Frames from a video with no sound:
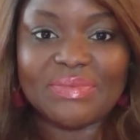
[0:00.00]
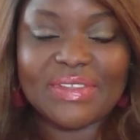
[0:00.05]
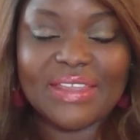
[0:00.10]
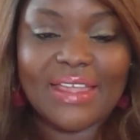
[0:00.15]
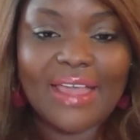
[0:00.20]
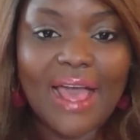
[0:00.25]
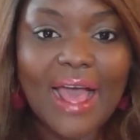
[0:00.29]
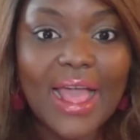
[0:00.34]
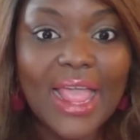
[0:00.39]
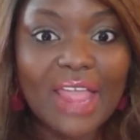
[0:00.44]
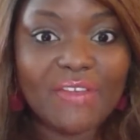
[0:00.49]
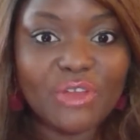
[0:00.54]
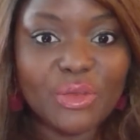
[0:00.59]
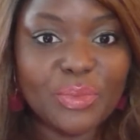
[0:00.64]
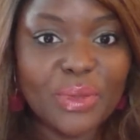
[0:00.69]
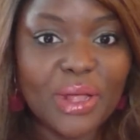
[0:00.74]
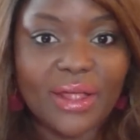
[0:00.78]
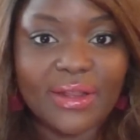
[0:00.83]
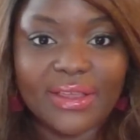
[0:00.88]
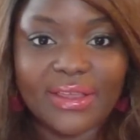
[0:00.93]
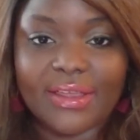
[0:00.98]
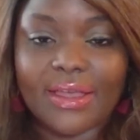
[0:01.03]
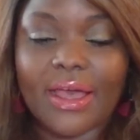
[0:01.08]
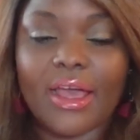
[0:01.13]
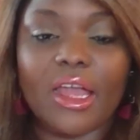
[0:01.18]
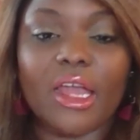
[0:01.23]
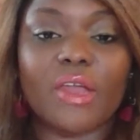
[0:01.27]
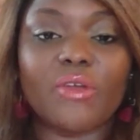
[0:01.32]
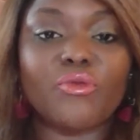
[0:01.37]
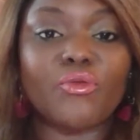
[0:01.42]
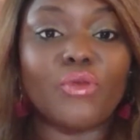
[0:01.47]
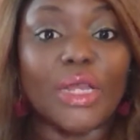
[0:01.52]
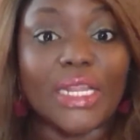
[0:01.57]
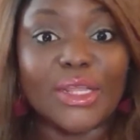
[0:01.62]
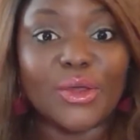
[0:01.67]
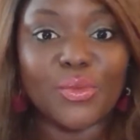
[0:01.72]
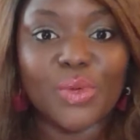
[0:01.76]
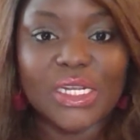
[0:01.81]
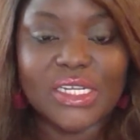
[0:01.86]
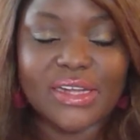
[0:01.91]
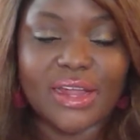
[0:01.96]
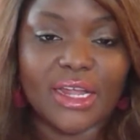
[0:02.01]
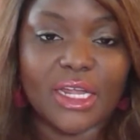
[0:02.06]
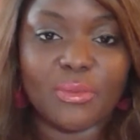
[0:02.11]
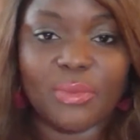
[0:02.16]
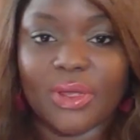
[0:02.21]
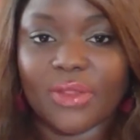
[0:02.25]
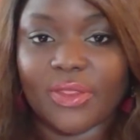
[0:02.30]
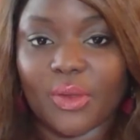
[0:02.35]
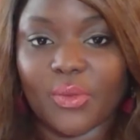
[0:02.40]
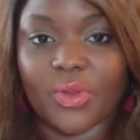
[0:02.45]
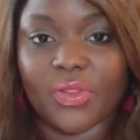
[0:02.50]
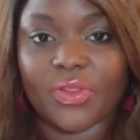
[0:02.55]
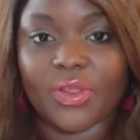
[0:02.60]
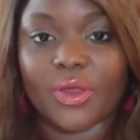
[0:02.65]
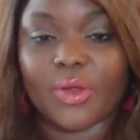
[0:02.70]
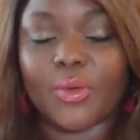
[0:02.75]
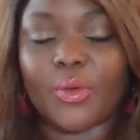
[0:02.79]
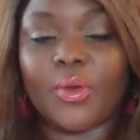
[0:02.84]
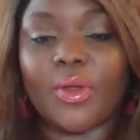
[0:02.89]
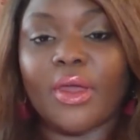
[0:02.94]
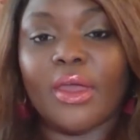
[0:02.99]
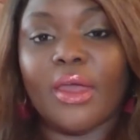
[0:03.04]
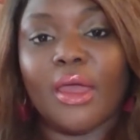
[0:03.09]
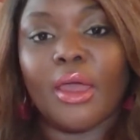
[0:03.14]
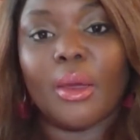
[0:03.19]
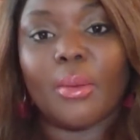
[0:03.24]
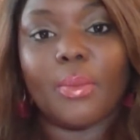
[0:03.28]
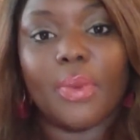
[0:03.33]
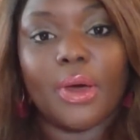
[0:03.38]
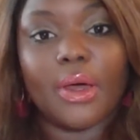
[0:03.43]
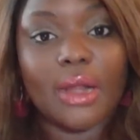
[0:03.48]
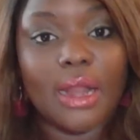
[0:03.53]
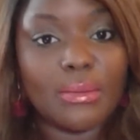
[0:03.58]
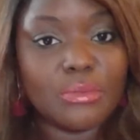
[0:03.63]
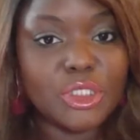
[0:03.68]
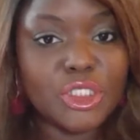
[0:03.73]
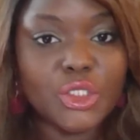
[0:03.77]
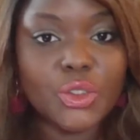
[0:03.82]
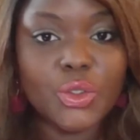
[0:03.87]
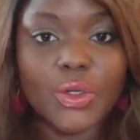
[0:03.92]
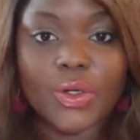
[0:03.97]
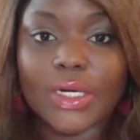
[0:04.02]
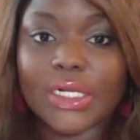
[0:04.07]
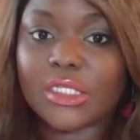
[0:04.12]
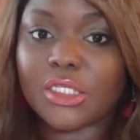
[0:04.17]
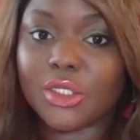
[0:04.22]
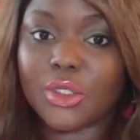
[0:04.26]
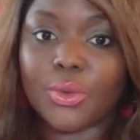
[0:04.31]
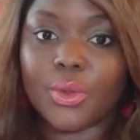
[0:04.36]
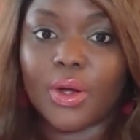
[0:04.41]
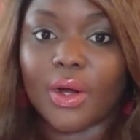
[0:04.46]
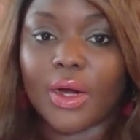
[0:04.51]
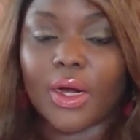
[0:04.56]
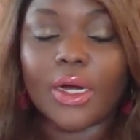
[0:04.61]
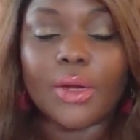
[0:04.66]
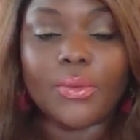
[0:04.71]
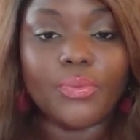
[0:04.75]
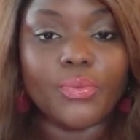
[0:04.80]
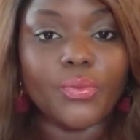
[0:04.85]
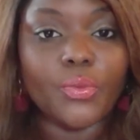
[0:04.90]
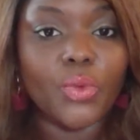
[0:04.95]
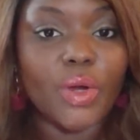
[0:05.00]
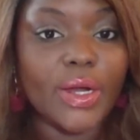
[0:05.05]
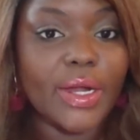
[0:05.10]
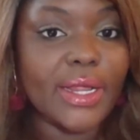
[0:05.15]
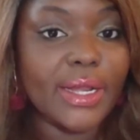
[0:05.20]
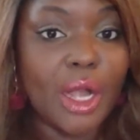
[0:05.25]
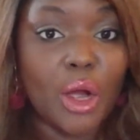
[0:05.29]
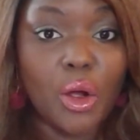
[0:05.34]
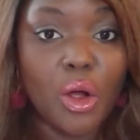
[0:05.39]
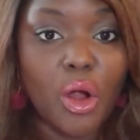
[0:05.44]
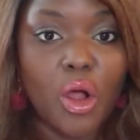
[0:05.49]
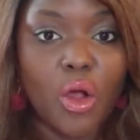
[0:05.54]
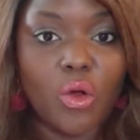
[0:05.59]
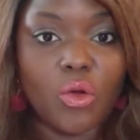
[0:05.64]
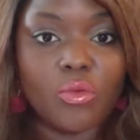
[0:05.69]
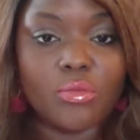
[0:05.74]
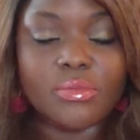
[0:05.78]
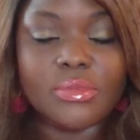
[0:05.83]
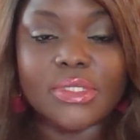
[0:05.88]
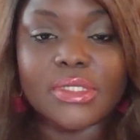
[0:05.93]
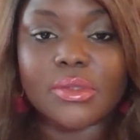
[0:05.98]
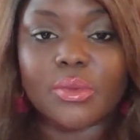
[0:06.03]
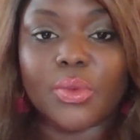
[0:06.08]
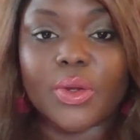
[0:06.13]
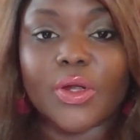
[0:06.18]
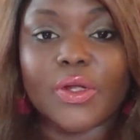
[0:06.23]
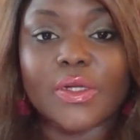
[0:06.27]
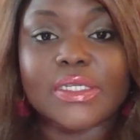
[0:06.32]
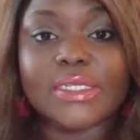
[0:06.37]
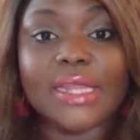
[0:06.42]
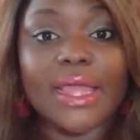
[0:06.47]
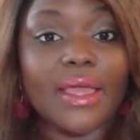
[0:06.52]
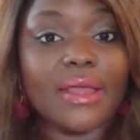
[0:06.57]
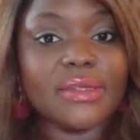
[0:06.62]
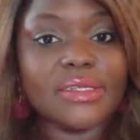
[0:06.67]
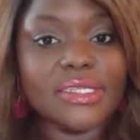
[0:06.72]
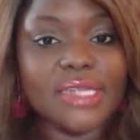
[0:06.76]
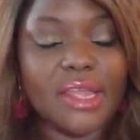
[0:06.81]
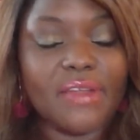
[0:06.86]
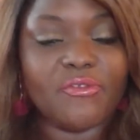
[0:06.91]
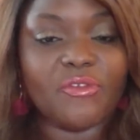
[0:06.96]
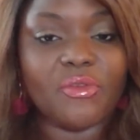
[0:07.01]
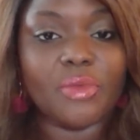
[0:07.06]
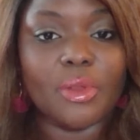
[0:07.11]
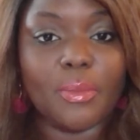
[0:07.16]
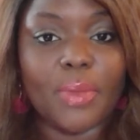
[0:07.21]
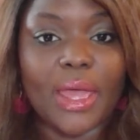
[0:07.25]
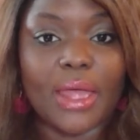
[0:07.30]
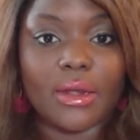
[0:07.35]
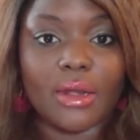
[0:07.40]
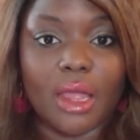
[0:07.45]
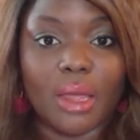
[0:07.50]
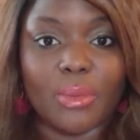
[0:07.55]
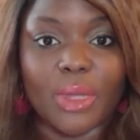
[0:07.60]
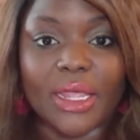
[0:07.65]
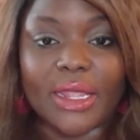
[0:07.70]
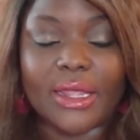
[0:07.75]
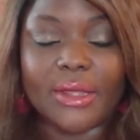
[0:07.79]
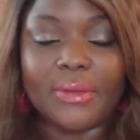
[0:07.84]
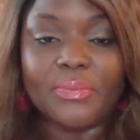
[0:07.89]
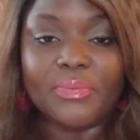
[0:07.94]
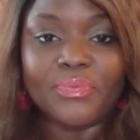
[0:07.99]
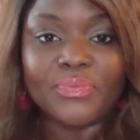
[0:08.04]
Hi, everybody. I really wish I could be there with you, but I'm sure as you are, we're in our homes, we're staying safe from the pandemic.